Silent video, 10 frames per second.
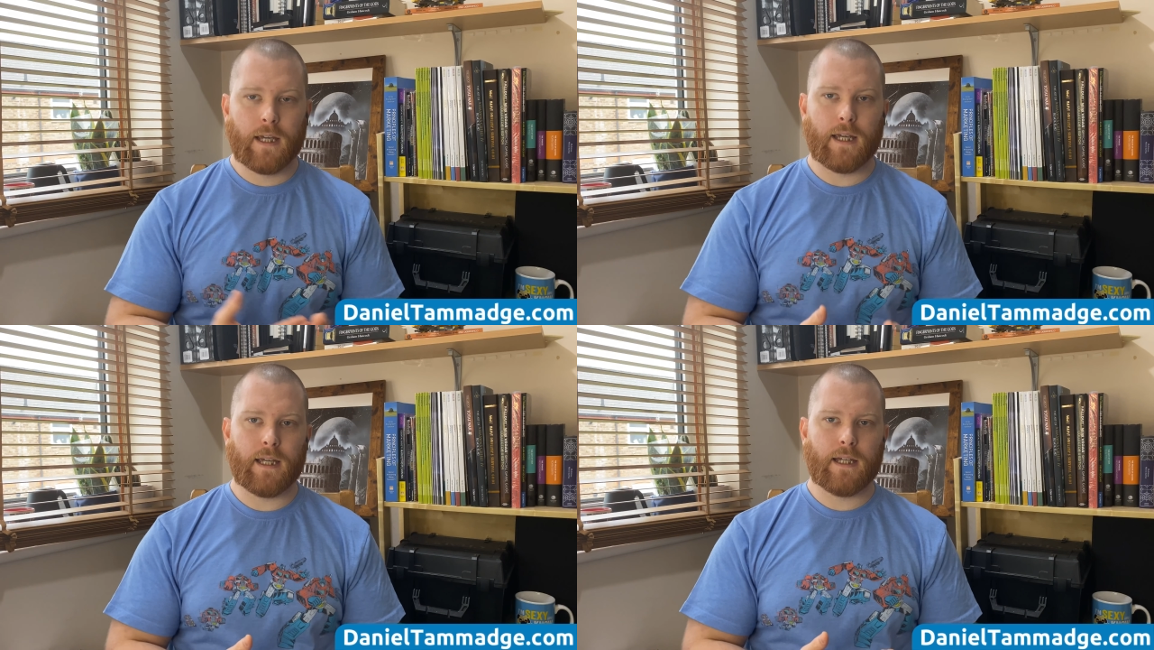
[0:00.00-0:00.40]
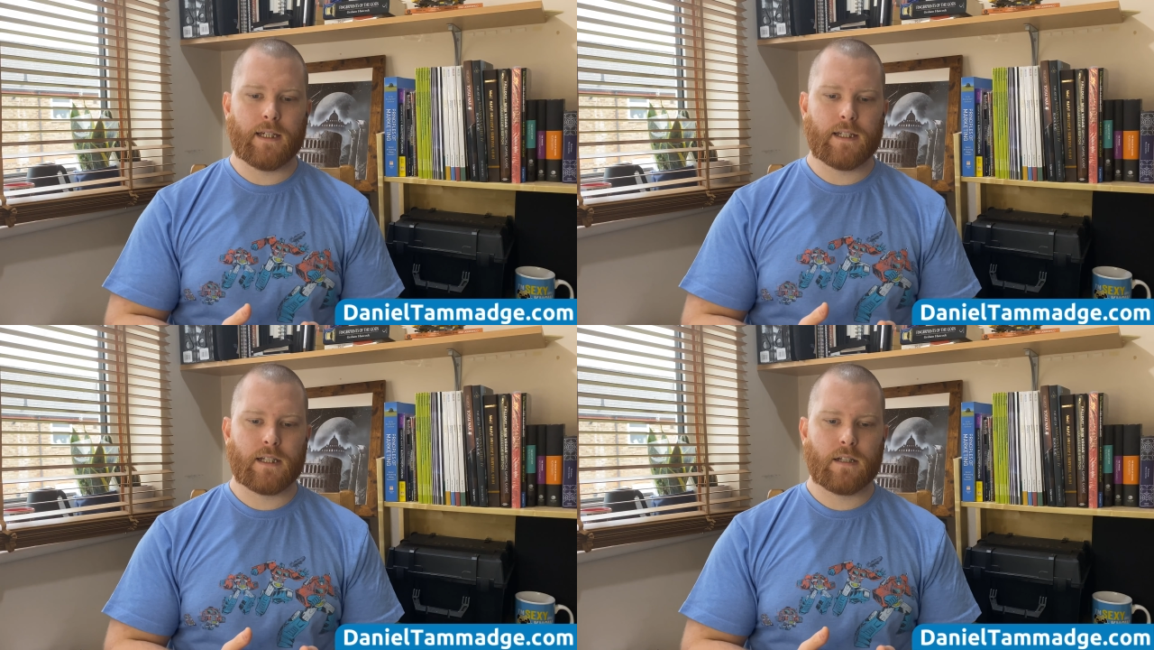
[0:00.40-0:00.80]

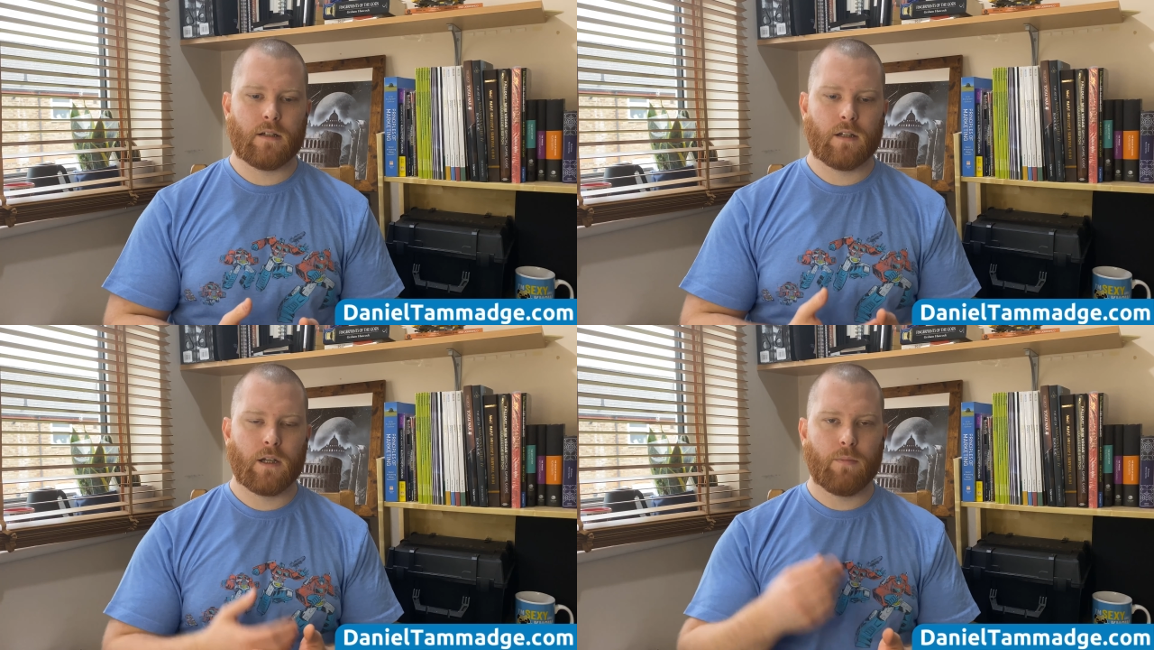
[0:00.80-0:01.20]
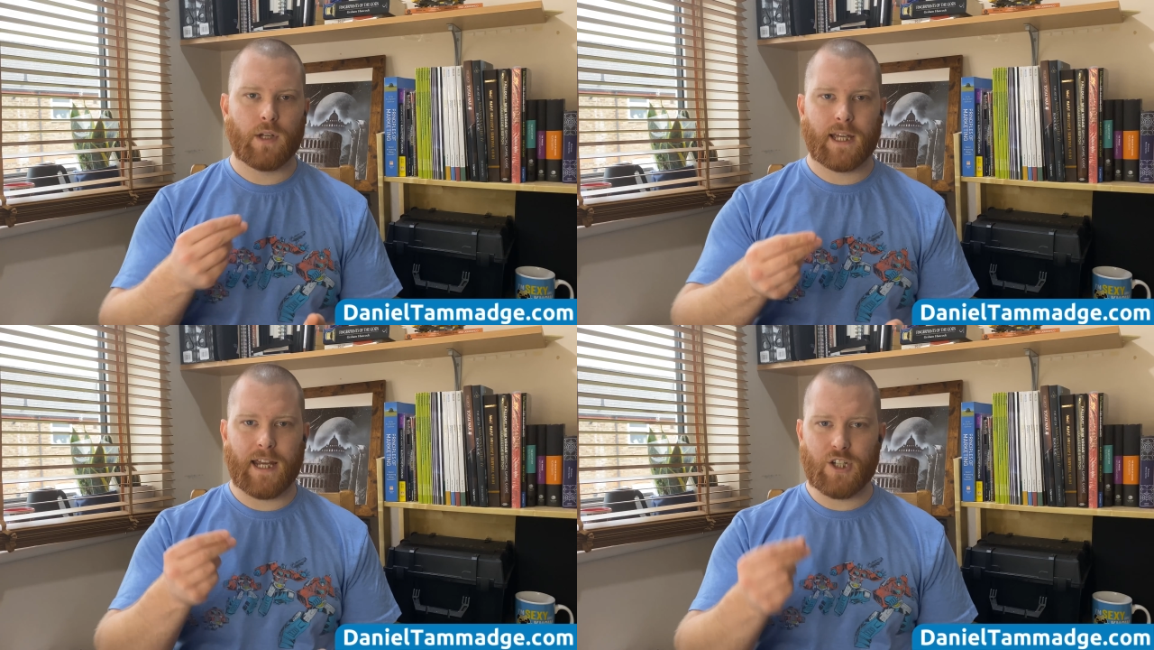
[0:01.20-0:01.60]
is
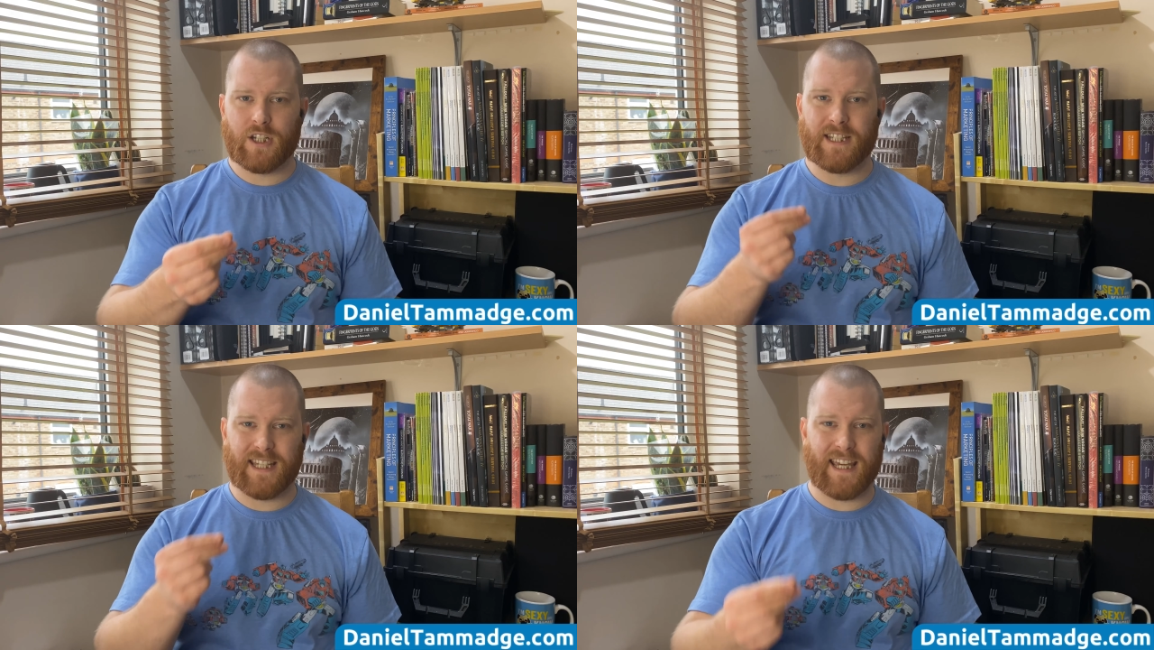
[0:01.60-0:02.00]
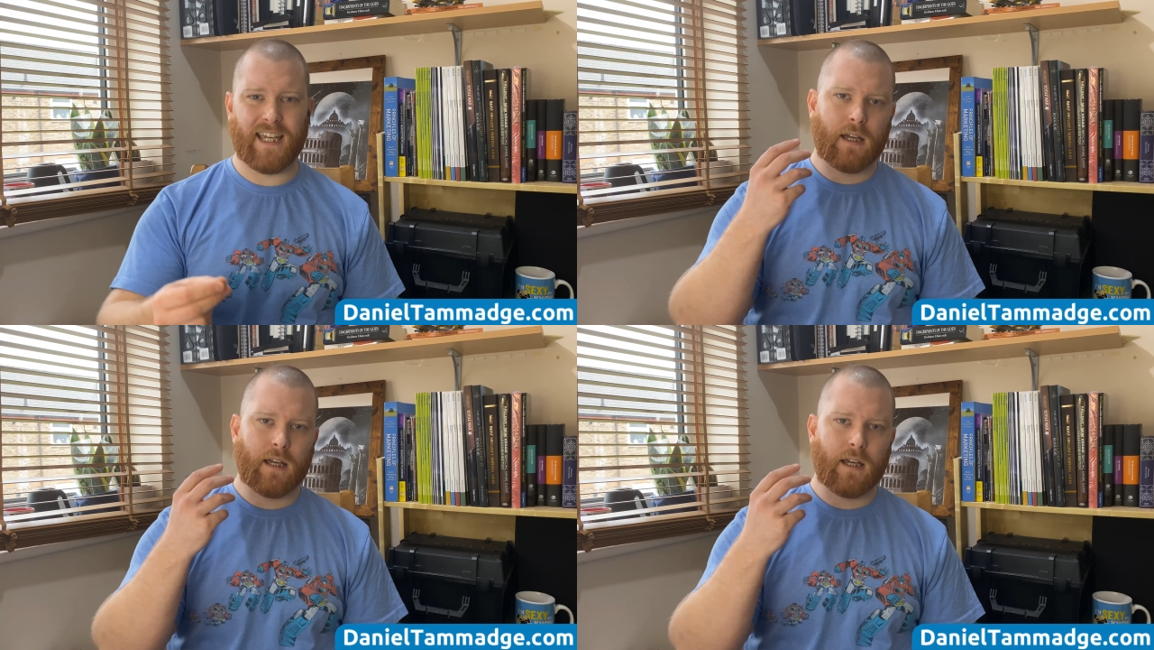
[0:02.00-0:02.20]
communication is key.